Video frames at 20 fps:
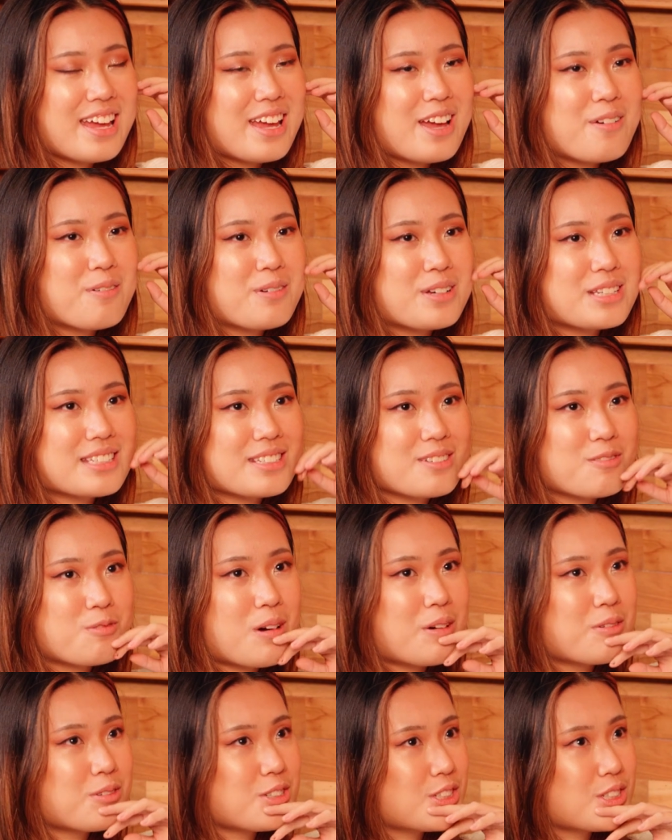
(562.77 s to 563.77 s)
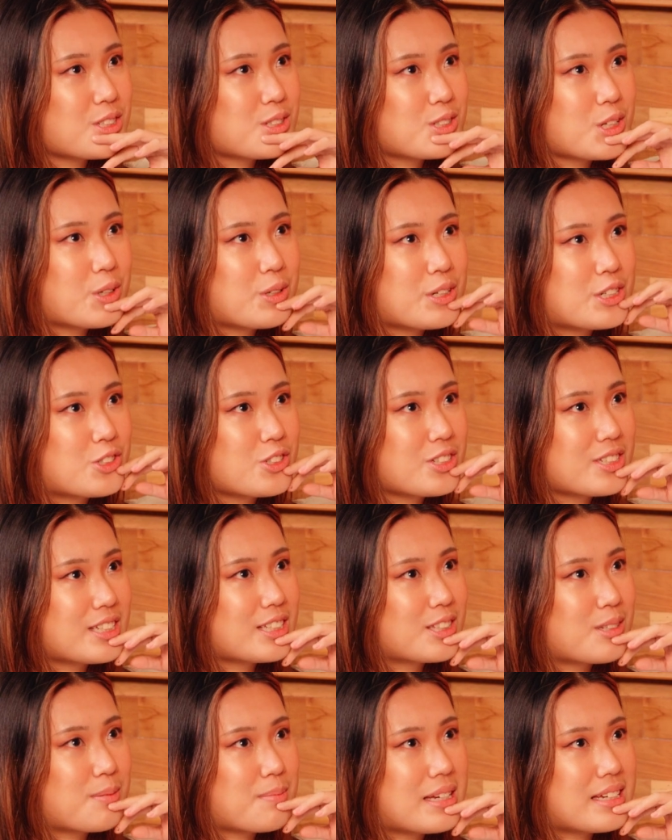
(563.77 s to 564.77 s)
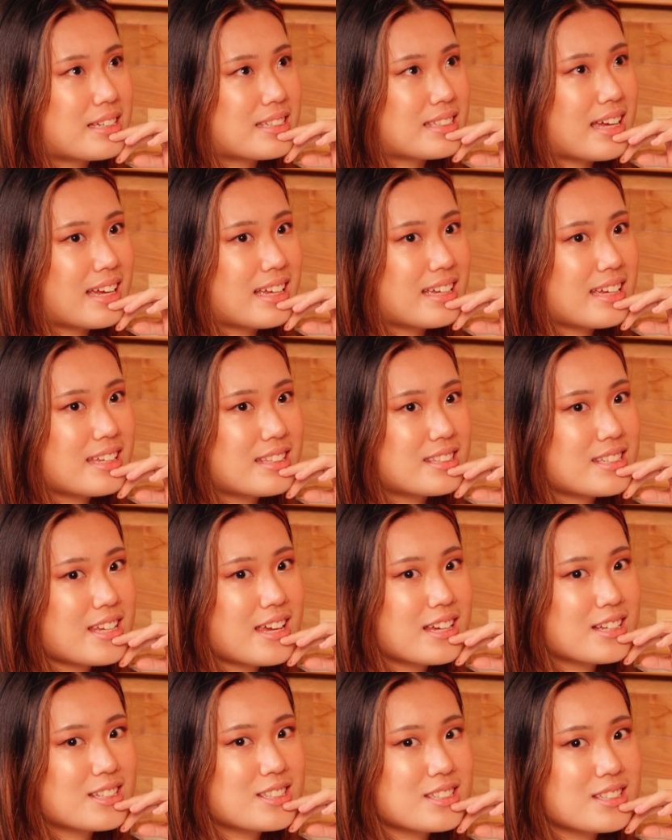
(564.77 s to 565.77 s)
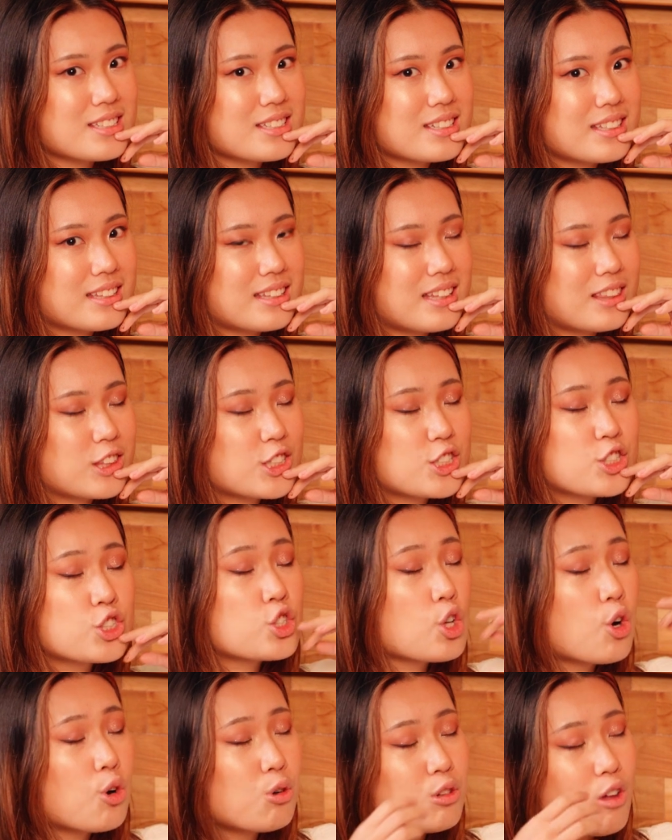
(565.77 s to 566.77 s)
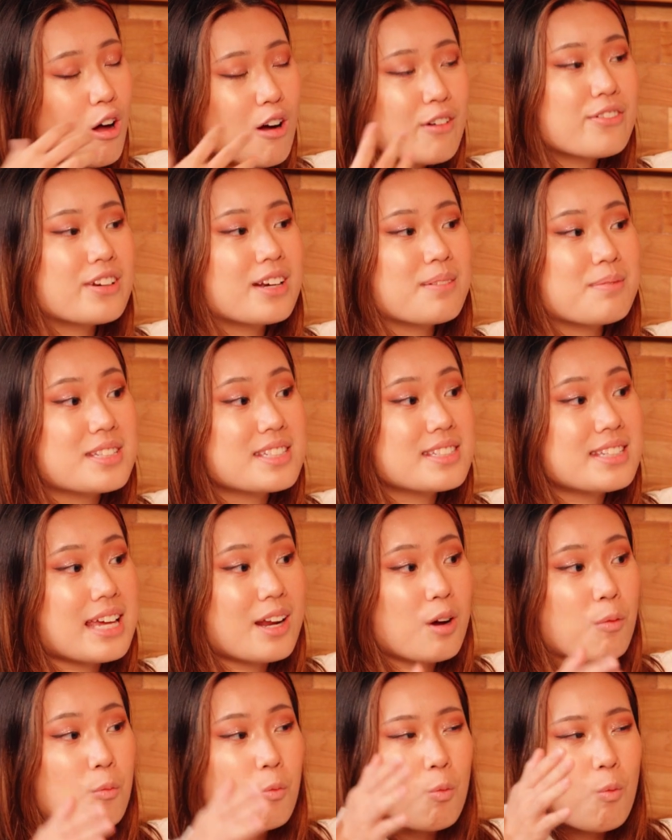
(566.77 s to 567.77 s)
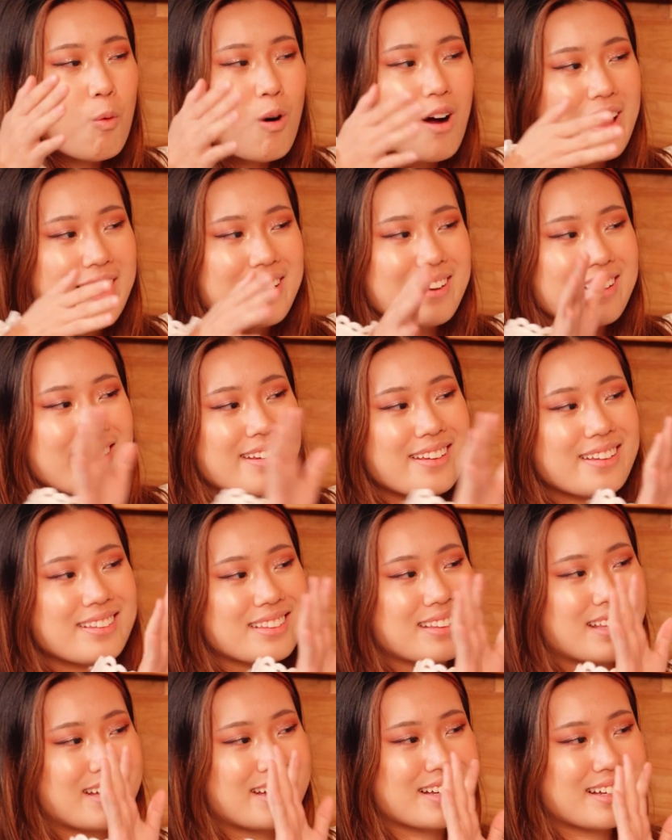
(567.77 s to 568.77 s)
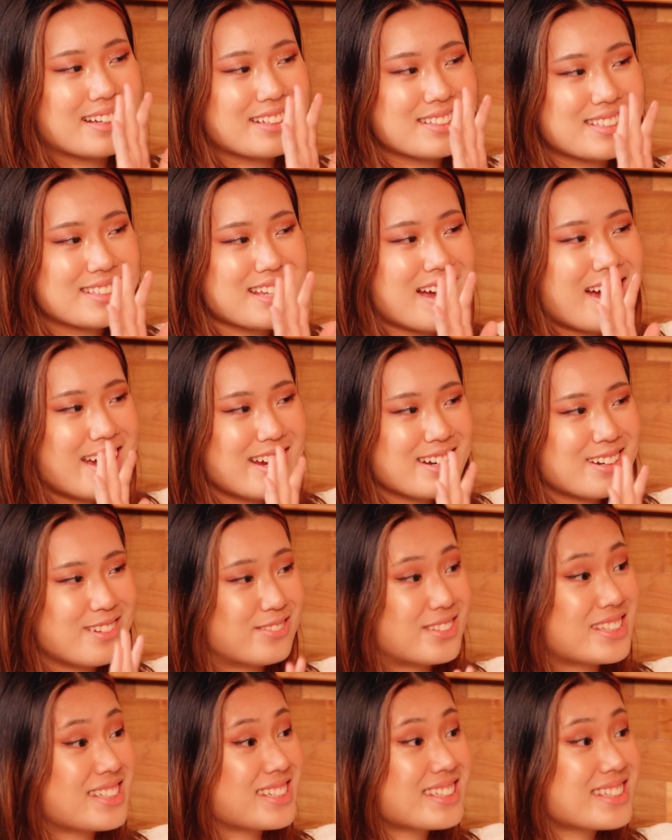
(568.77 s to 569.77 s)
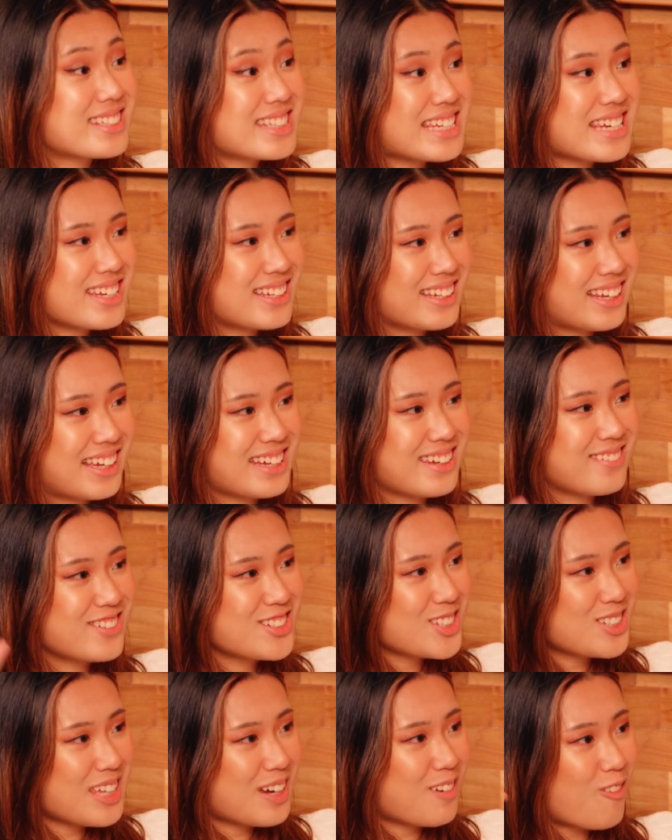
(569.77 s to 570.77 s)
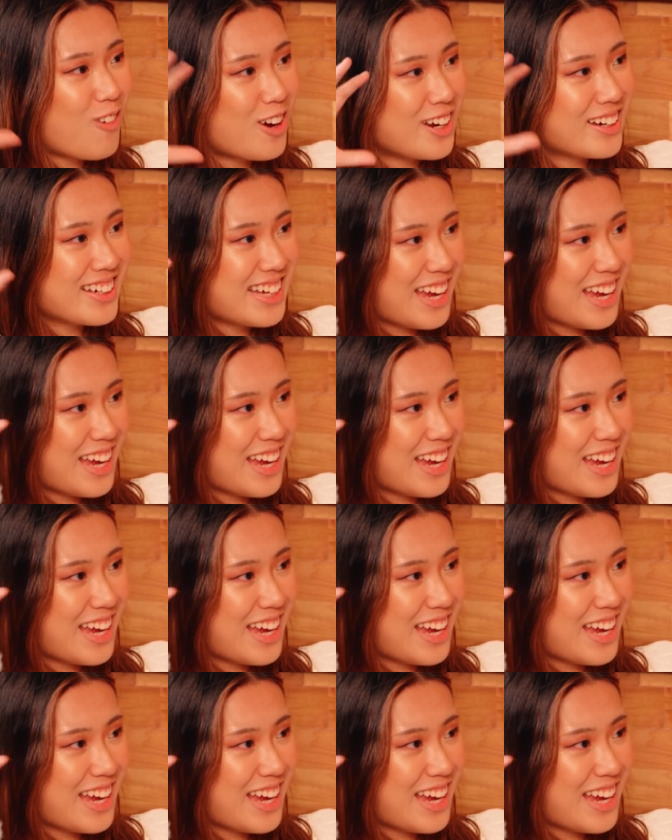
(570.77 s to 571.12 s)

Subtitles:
it was, what was so interesting to me is that it takes so long for them to set up one like side of the scene, like even just like one